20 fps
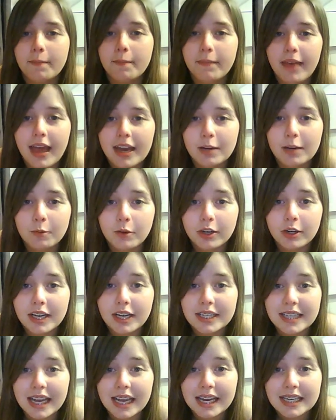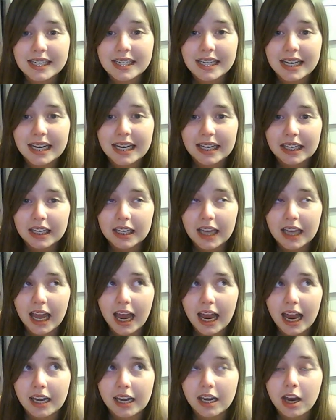anyone under 18
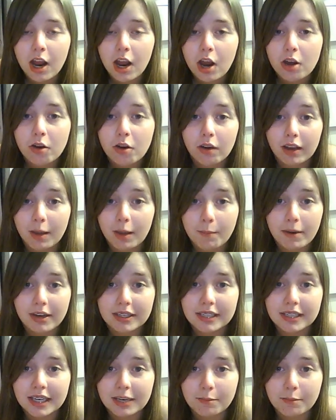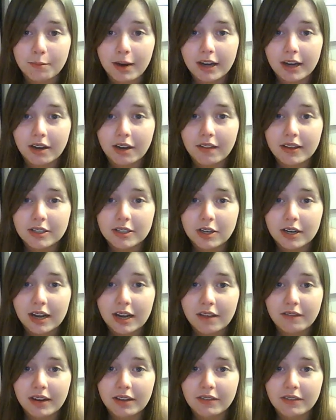can not get pregnant. They don't
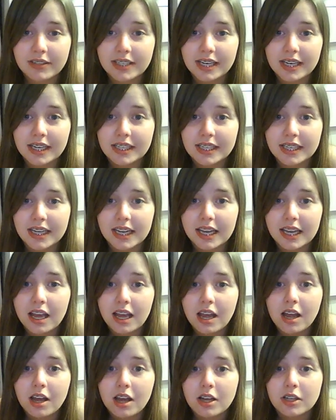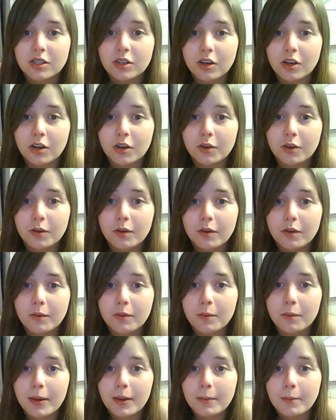have any fertility. So
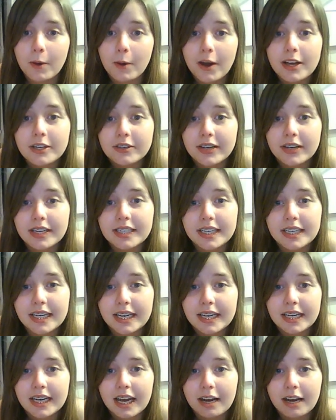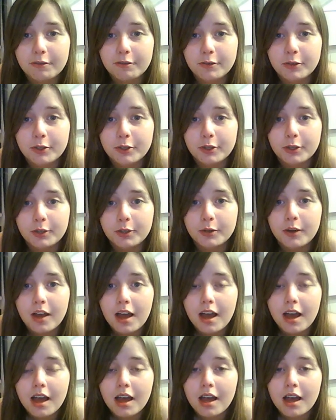the people under 18 have
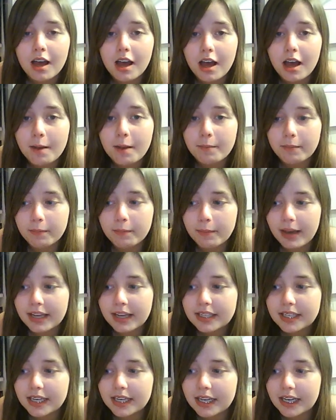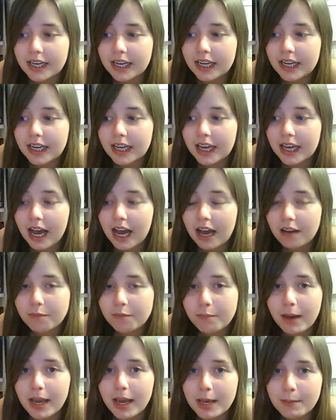to basically have
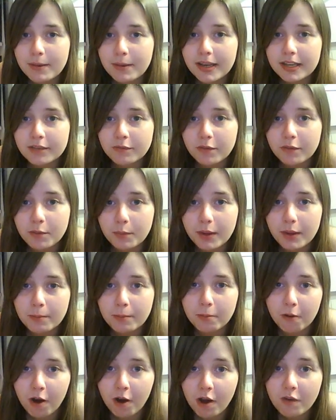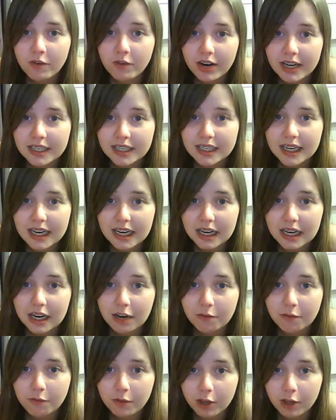babies for the people over 18
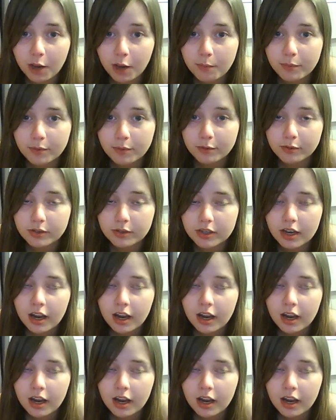and for the couples.